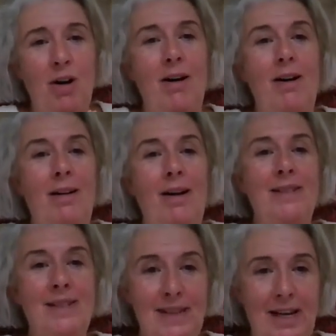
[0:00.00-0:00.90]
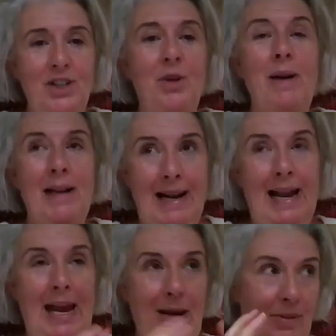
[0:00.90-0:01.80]
are, and stand up and
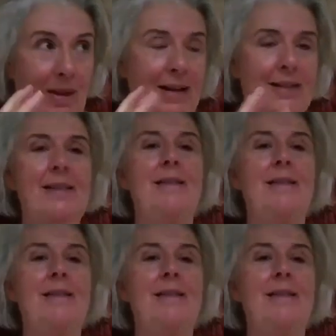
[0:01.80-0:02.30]
claim that.